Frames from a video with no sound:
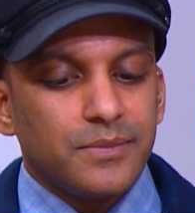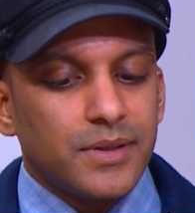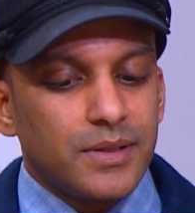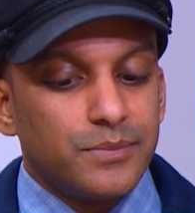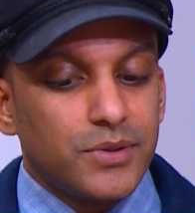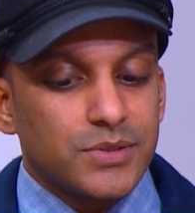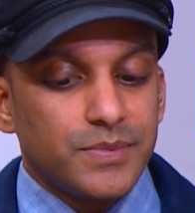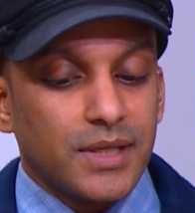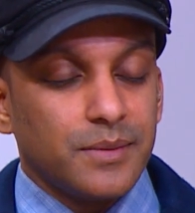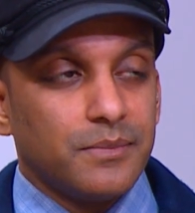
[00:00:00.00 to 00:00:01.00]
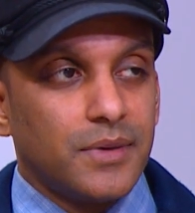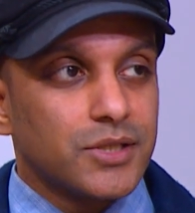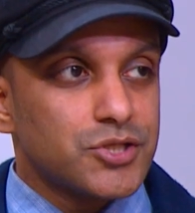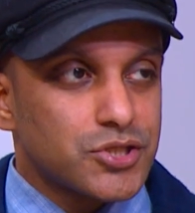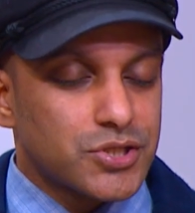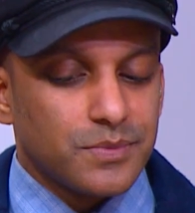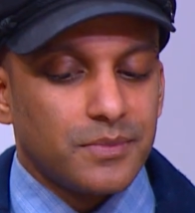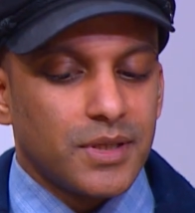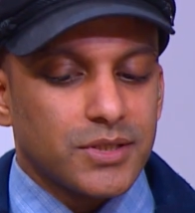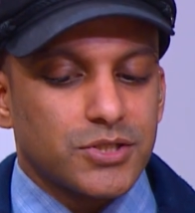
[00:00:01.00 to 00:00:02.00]
but her books became much,
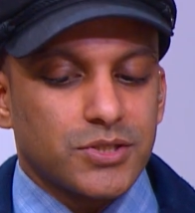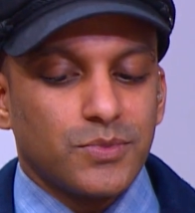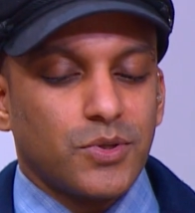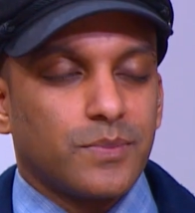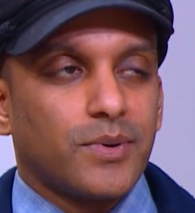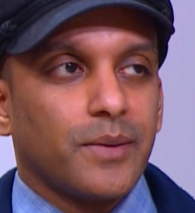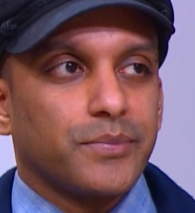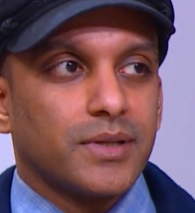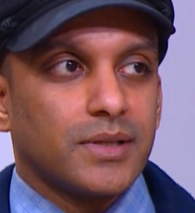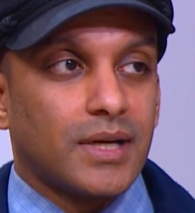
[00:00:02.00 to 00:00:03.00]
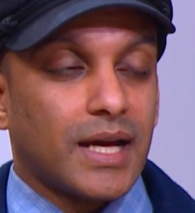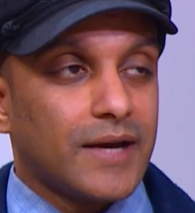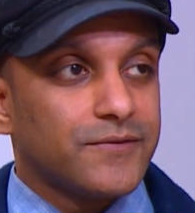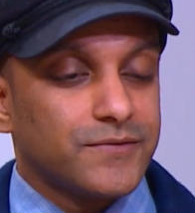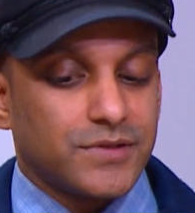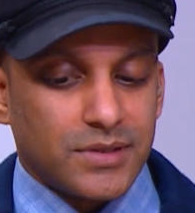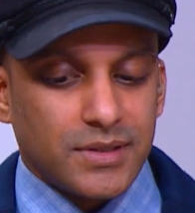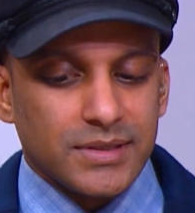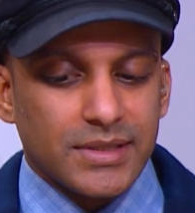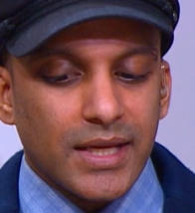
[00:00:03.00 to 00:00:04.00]
much more popular after
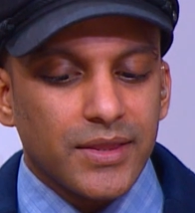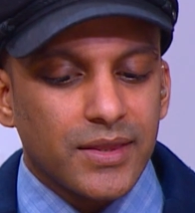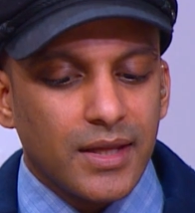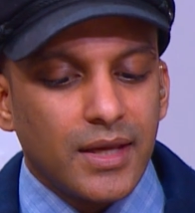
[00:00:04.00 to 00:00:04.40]
her death.